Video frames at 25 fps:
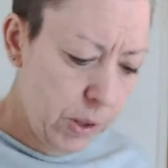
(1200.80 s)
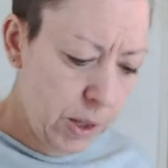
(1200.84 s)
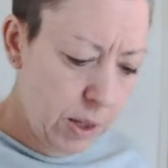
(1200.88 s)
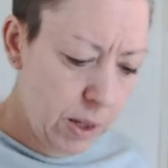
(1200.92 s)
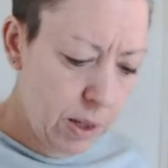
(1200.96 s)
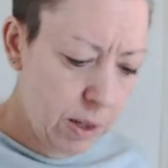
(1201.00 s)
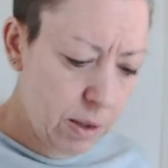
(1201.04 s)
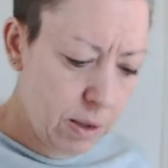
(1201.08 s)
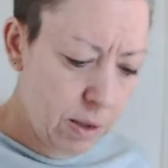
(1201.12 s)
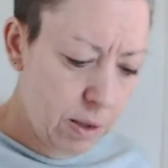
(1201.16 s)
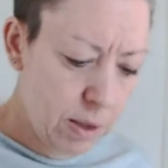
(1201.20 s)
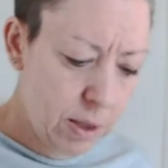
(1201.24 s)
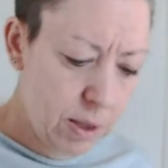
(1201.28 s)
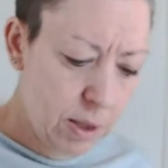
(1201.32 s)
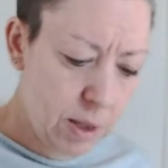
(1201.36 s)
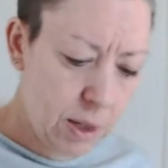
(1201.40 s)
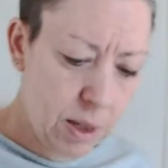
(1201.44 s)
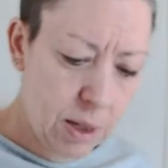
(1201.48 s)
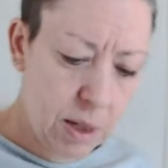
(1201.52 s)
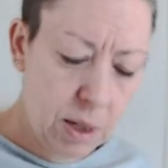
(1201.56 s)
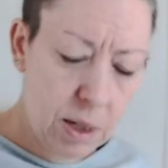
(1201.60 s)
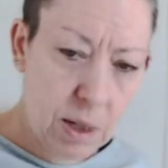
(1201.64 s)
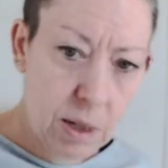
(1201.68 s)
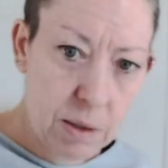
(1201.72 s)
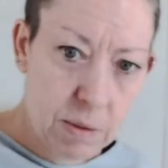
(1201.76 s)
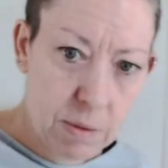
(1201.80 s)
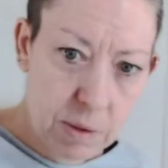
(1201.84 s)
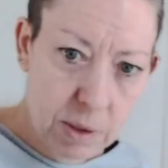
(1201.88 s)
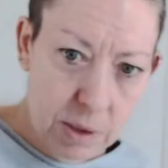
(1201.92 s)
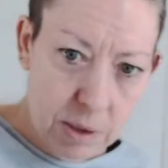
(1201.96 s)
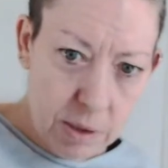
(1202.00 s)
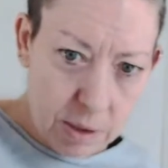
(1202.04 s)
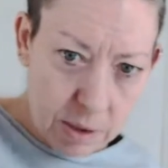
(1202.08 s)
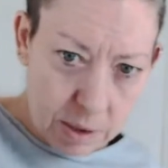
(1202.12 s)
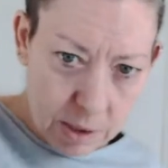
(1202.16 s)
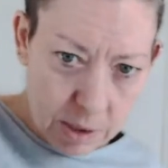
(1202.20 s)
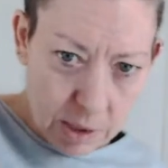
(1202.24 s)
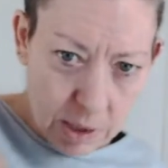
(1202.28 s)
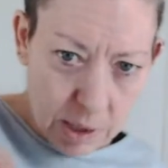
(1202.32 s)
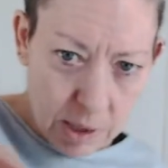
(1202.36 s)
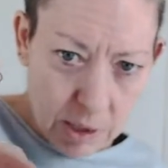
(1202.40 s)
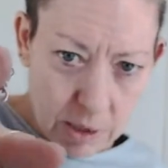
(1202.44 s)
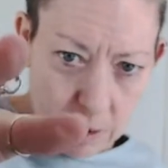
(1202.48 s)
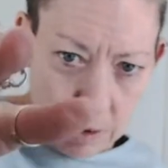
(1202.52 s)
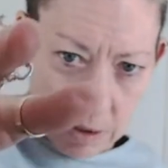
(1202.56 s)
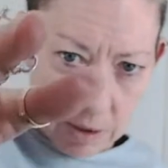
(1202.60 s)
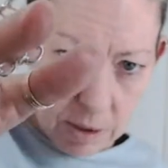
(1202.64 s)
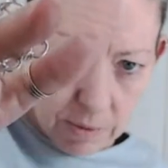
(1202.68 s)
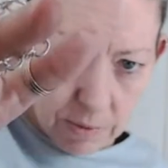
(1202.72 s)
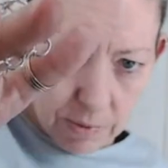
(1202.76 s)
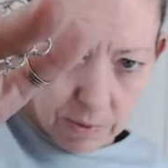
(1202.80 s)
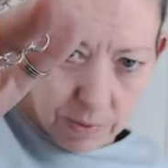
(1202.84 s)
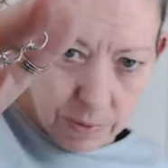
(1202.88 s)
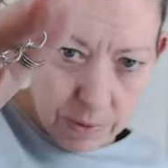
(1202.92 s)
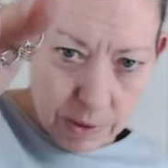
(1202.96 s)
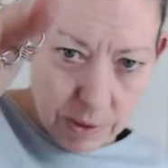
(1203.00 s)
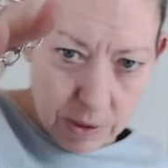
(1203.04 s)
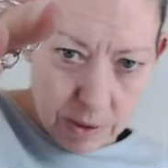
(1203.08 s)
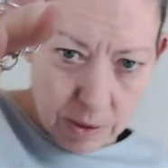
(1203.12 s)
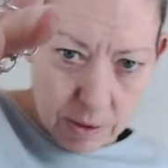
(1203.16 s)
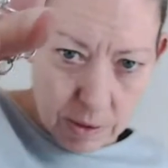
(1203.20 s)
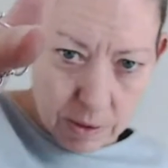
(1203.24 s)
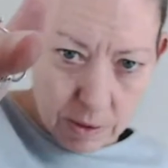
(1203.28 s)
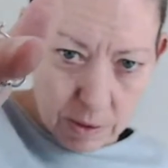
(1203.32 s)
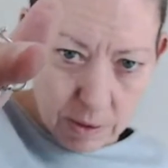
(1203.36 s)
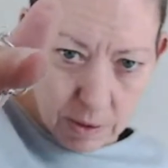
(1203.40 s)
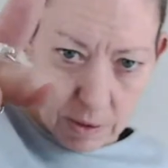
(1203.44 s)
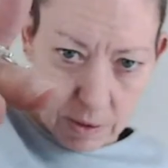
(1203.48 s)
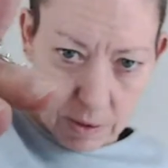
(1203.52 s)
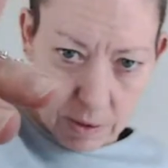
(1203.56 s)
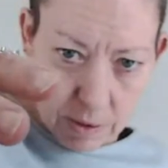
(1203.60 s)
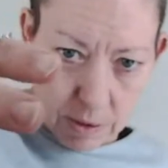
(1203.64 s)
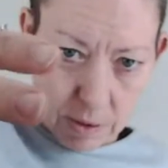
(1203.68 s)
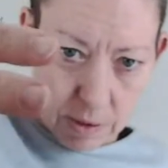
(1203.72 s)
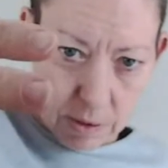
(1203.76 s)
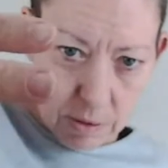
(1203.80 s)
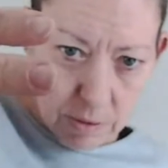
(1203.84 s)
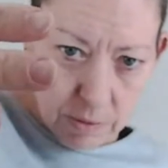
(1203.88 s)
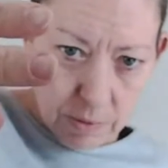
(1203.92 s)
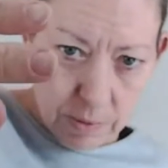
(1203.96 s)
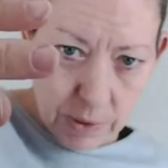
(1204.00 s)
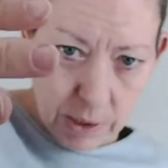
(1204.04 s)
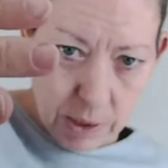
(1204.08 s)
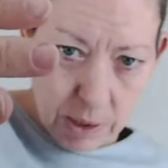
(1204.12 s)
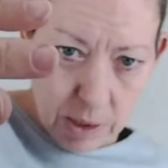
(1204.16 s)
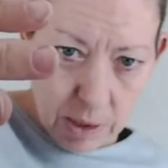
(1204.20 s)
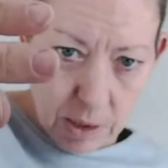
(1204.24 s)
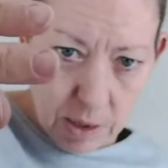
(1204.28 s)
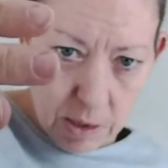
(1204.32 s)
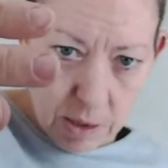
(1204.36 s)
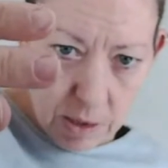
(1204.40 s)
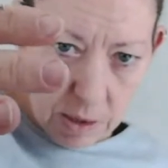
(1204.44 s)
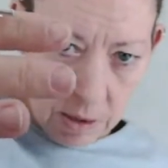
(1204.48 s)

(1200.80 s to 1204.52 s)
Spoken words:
but that's nice if it's silver.